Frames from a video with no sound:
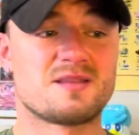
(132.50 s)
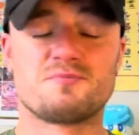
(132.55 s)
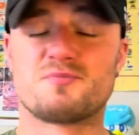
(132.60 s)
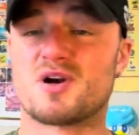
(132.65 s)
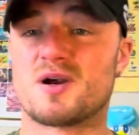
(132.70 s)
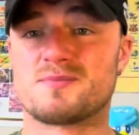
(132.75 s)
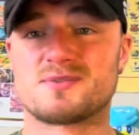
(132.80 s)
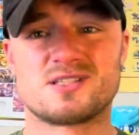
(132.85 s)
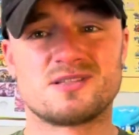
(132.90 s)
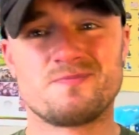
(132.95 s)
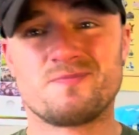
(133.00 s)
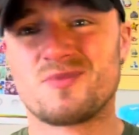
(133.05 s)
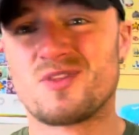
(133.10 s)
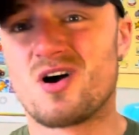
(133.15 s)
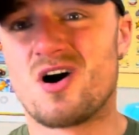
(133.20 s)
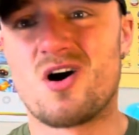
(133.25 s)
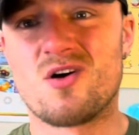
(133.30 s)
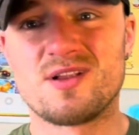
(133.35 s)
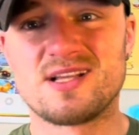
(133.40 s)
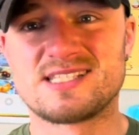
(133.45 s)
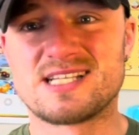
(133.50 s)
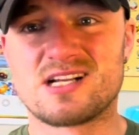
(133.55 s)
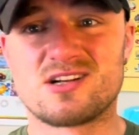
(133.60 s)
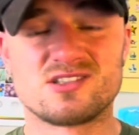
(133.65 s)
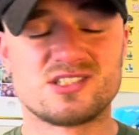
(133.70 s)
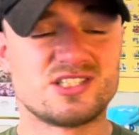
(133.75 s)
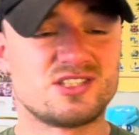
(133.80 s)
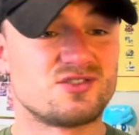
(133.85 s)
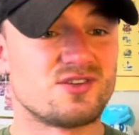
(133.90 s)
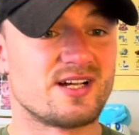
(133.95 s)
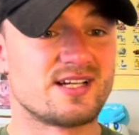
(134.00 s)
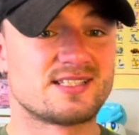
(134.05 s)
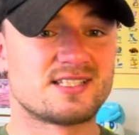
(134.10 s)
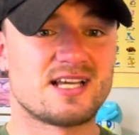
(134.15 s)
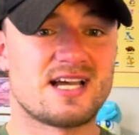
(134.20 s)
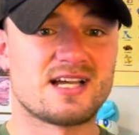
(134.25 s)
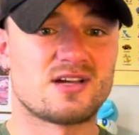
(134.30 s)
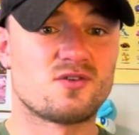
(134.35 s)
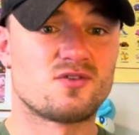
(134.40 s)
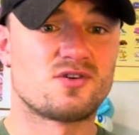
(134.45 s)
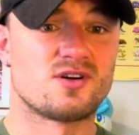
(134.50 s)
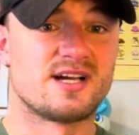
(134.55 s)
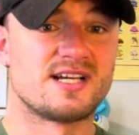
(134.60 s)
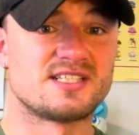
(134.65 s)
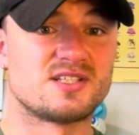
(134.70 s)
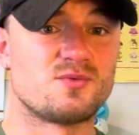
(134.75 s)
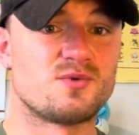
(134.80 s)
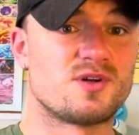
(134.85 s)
the burps, all these energy drinks, I go crazy